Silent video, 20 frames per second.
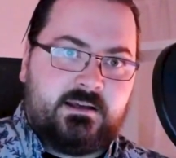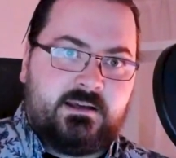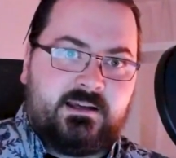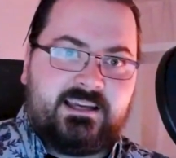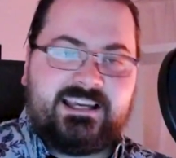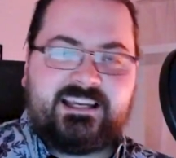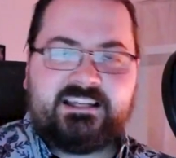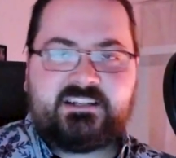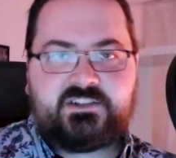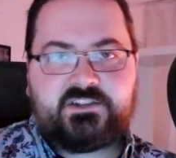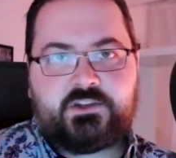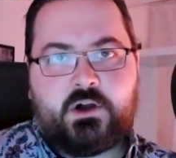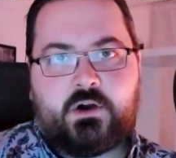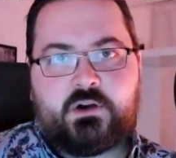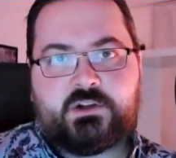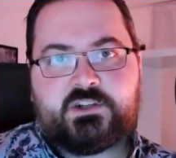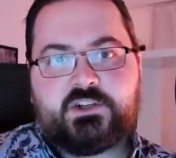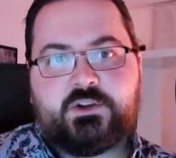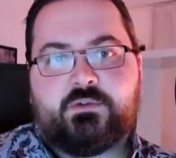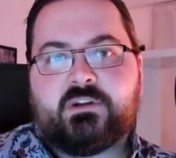Each
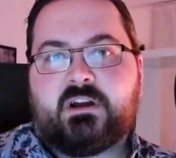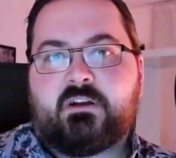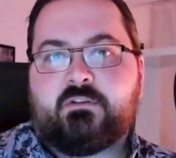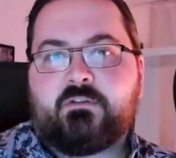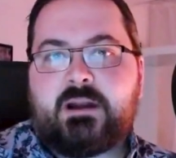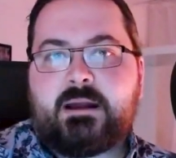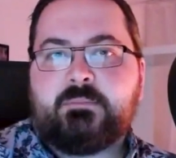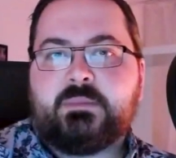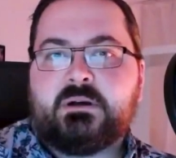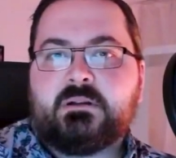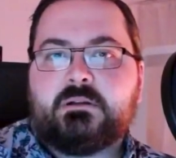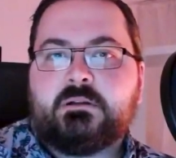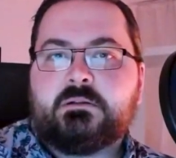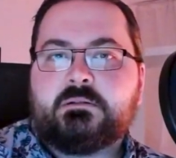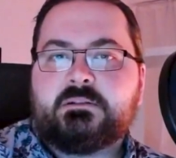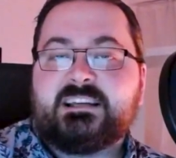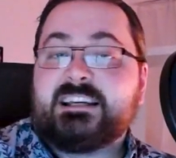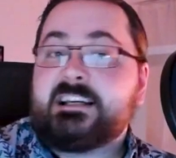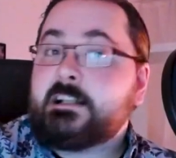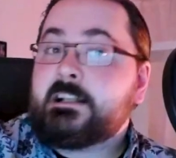turn during a grapple,
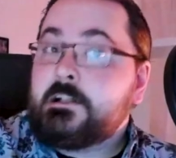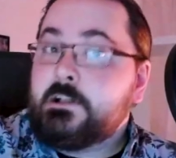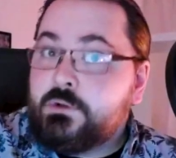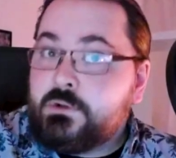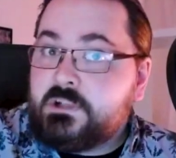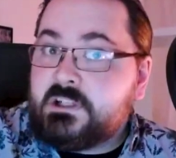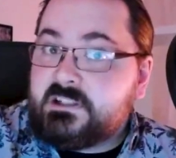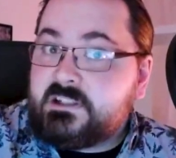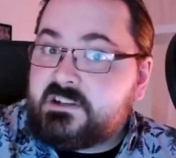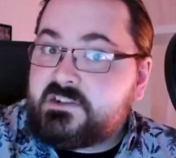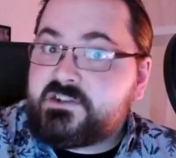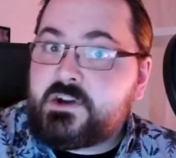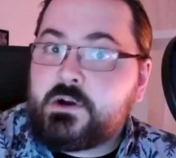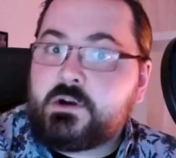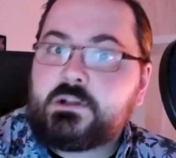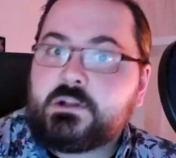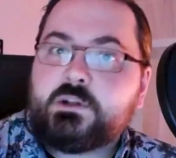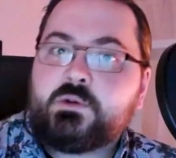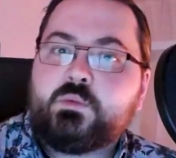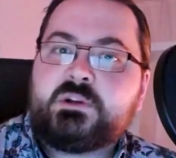including the
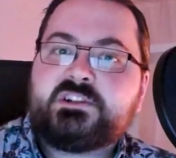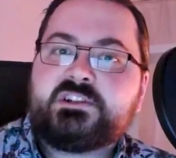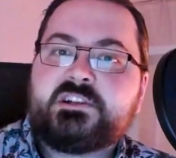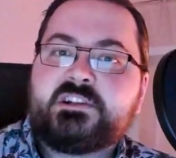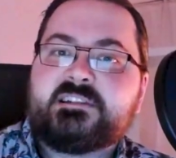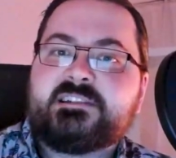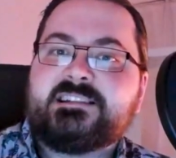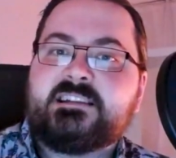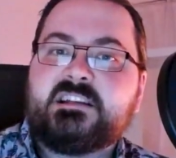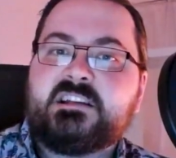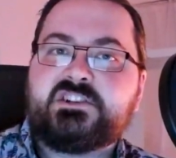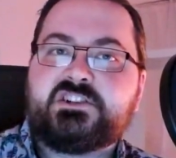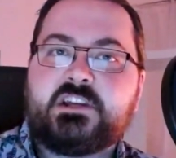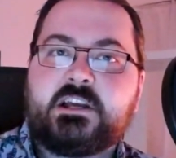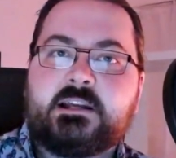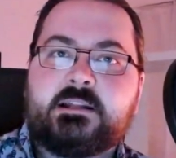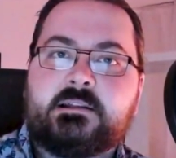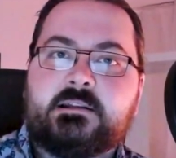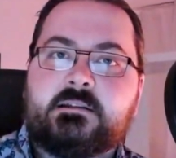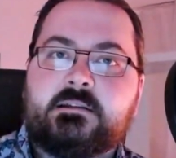turn on which it's
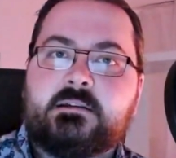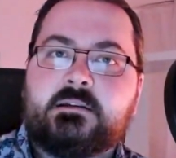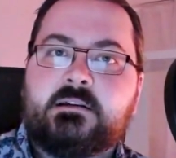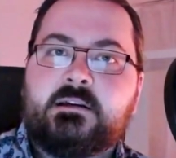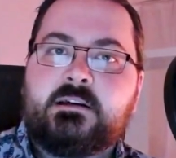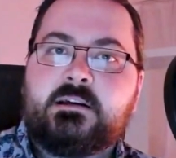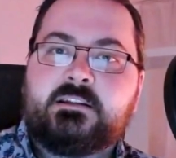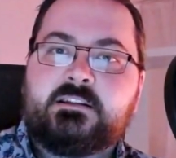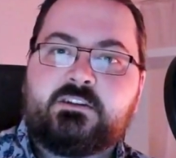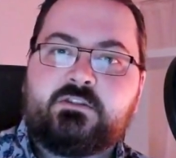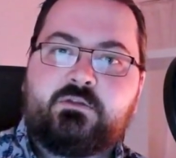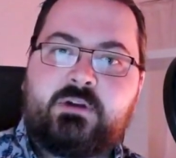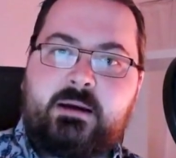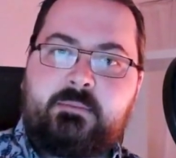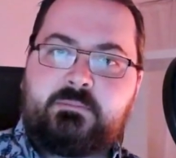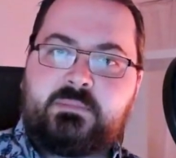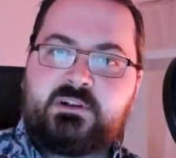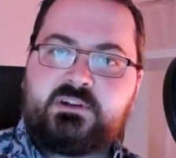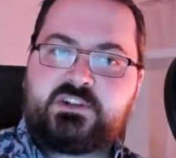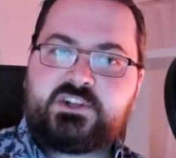initiated, the
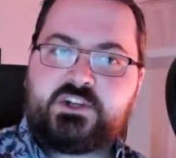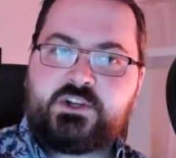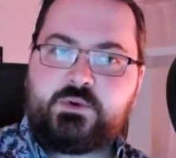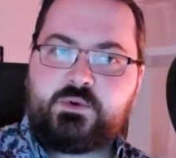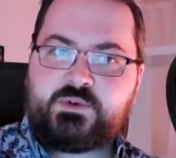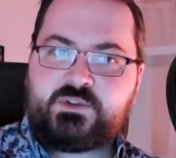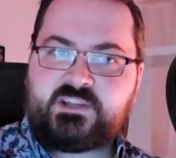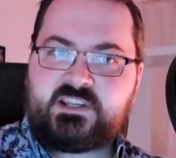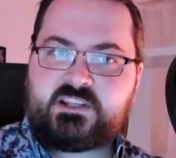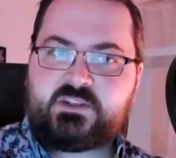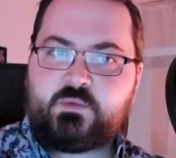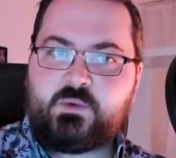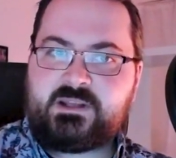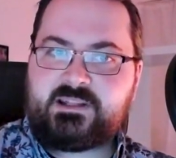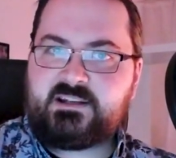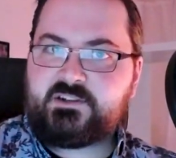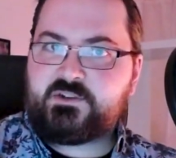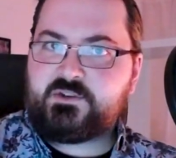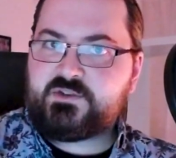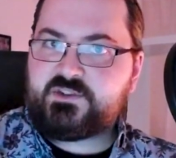grappler chooses
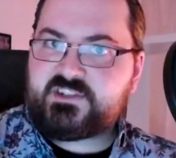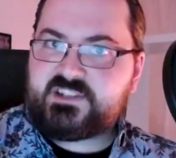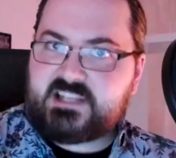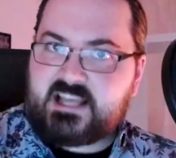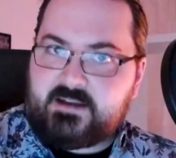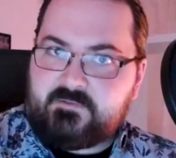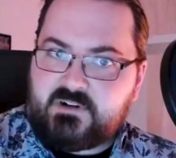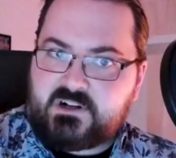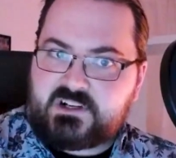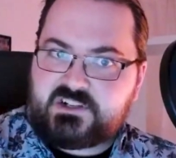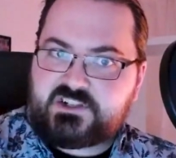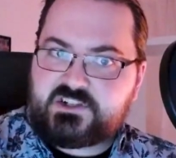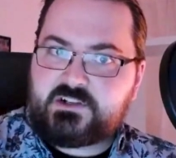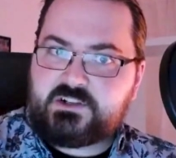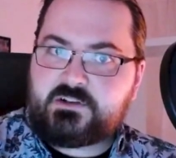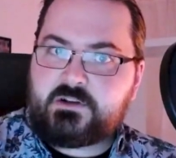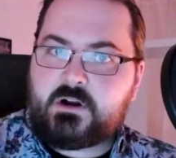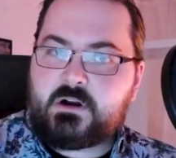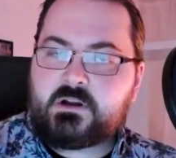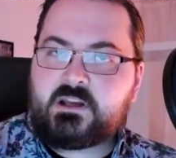whether to savage the
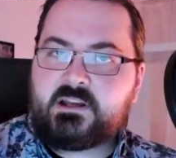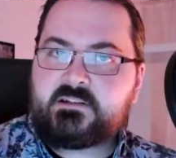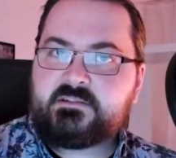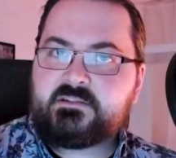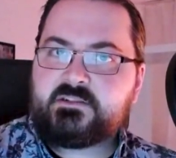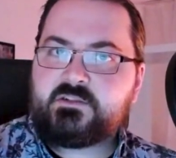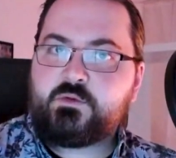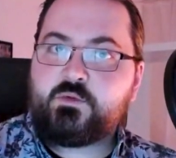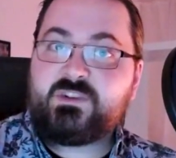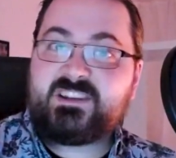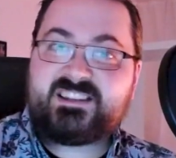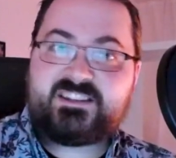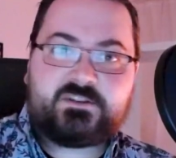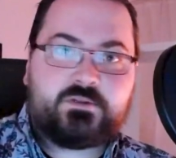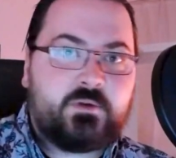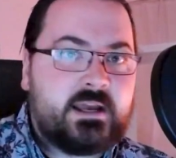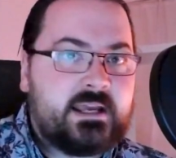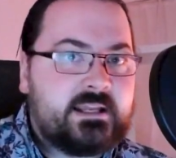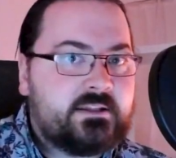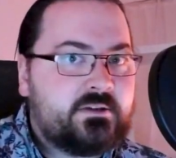target,
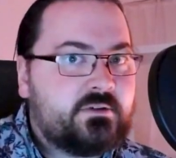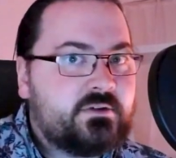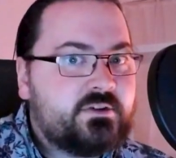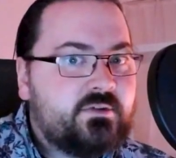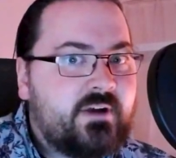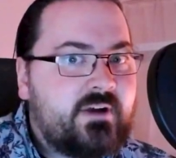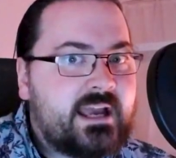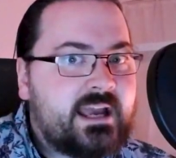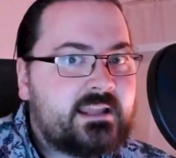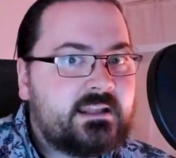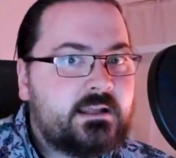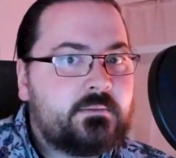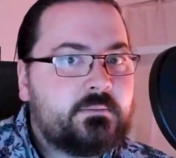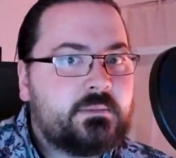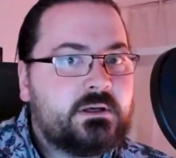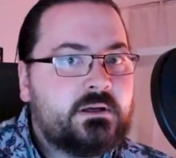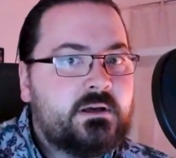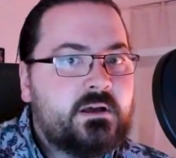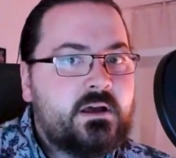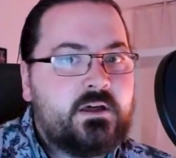restrain or drag them,
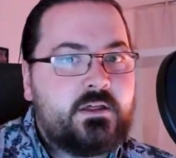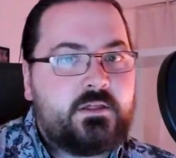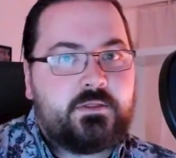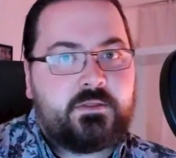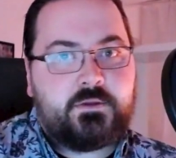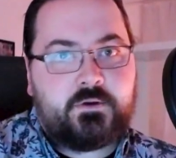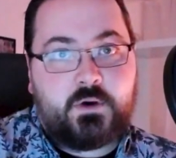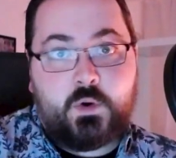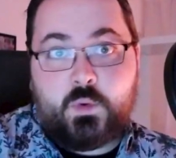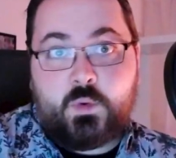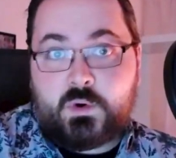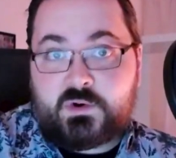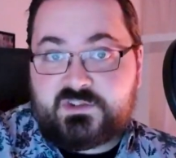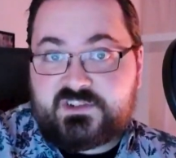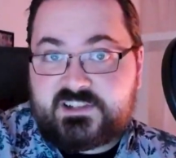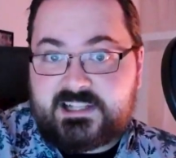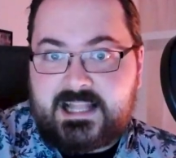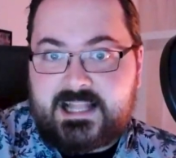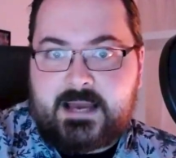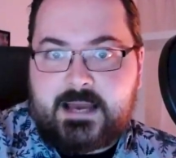throw or
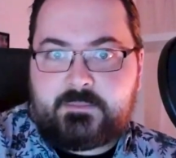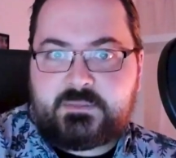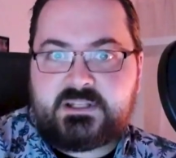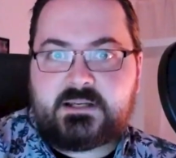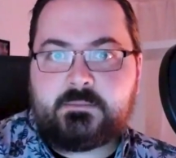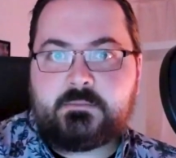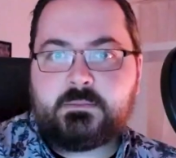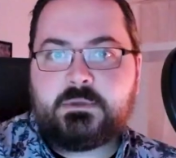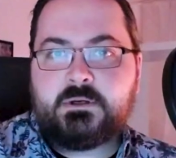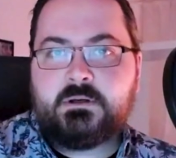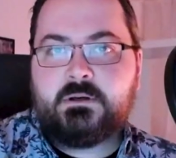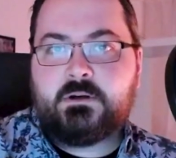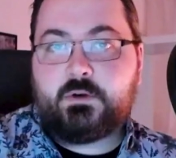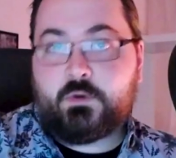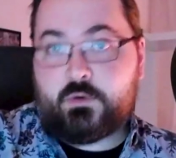slam them, or